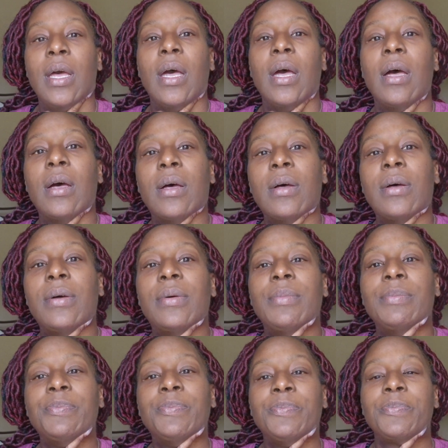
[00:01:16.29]

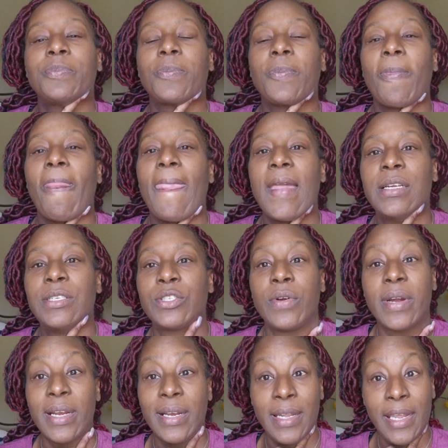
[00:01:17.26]
Um,
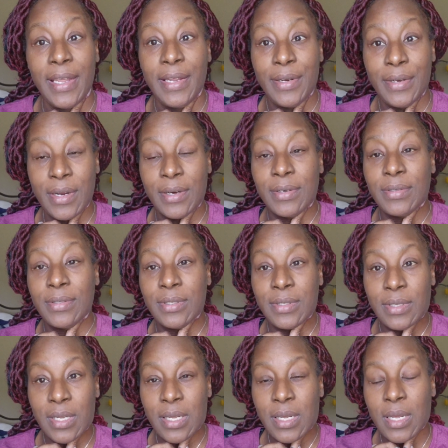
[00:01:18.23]
Strictly nursed.